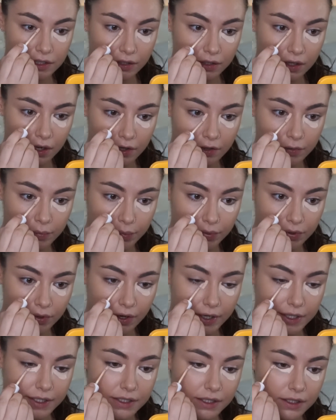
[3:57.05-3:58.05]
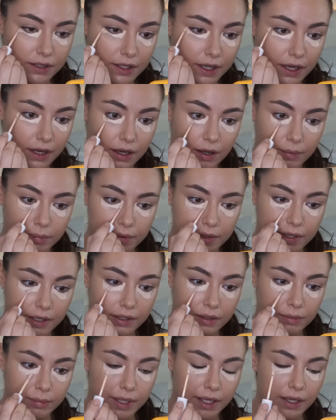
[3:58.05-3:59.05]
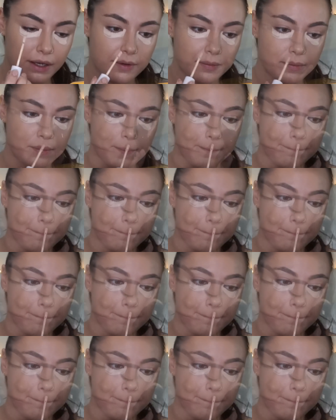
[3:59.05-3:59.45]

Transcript: to kind of brighten that up a little bit.